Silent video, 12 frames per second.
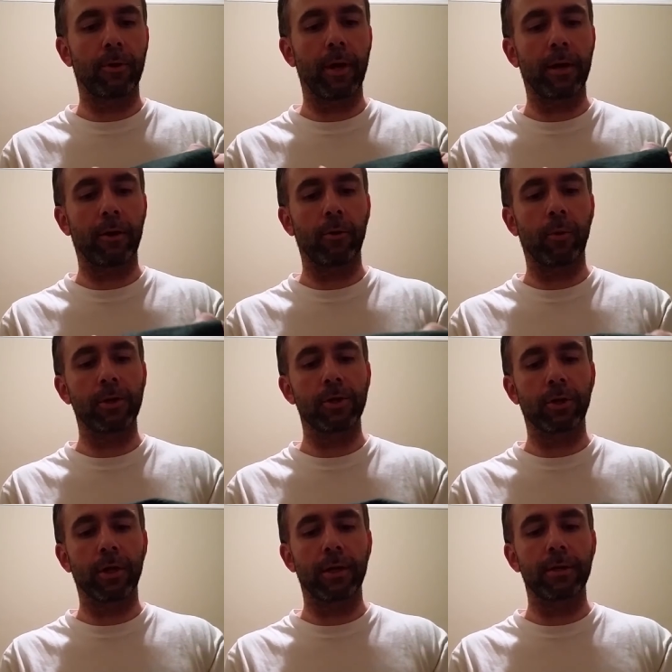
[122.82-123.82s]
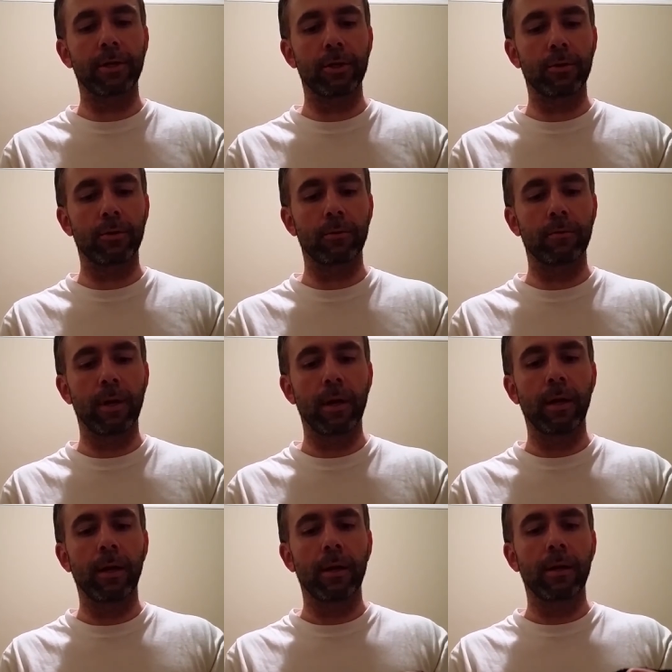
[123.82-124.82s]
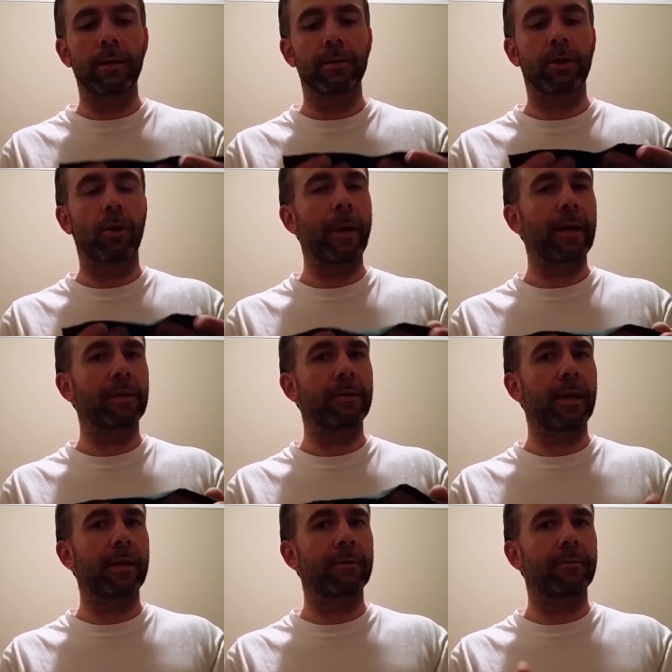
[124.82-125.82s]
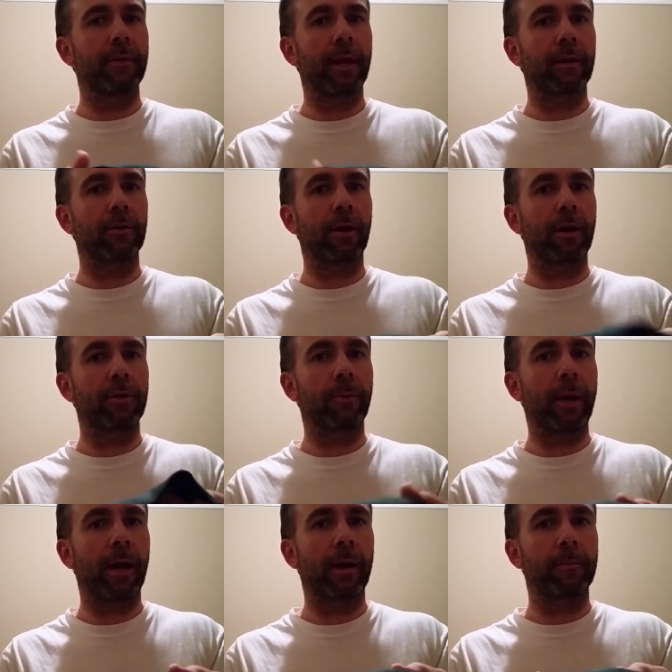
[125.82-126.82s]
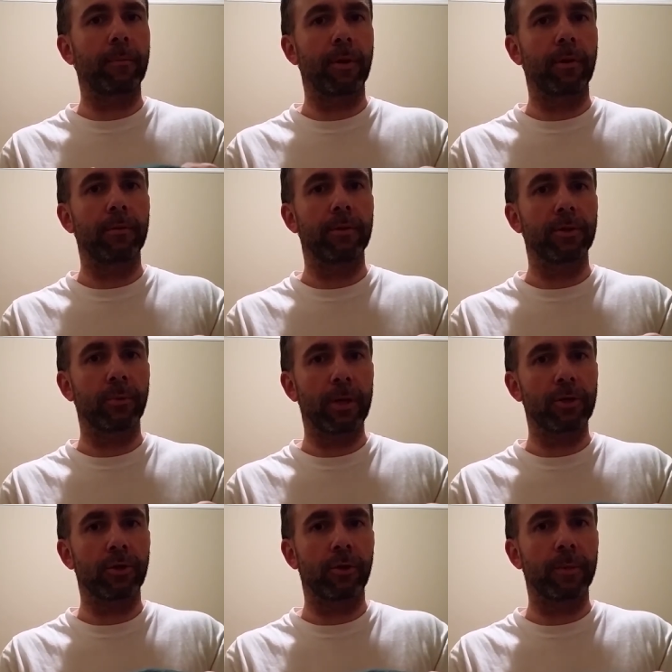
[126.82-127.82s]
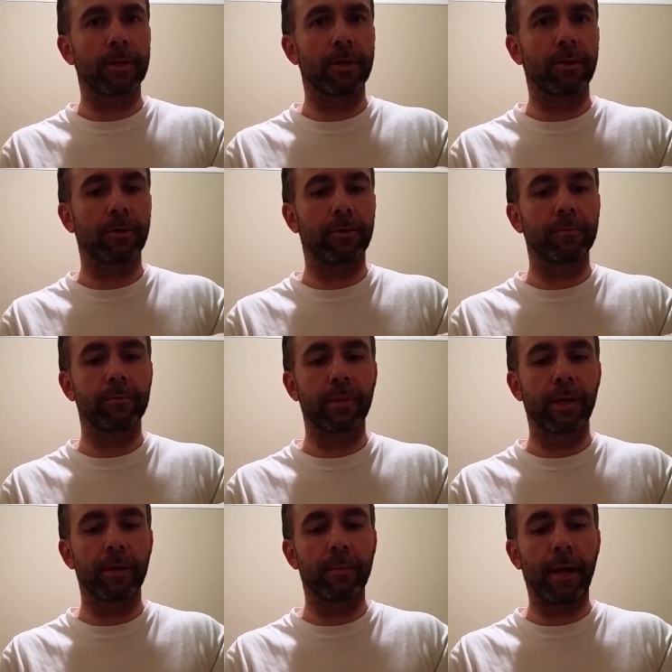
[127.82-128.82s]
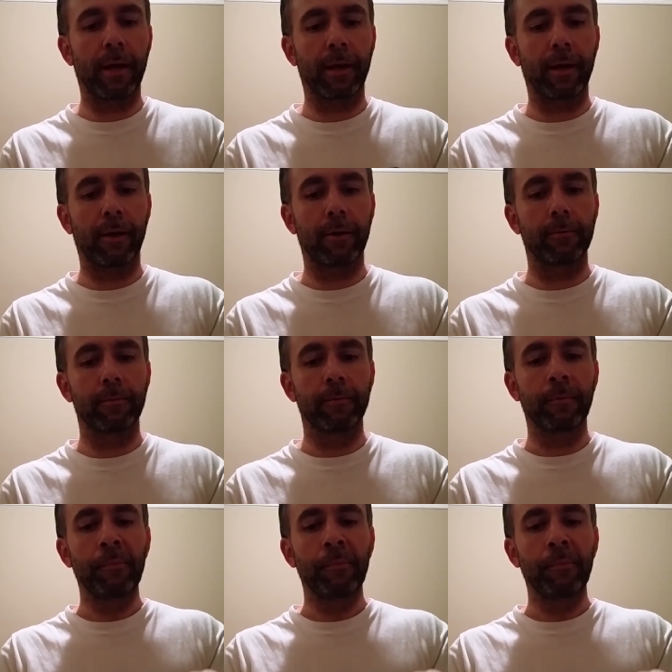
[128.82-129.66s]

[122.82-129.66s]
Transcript: hanger, what you're going to do is go back to that, that cloth wrap, the sweatshirt material, get it back out.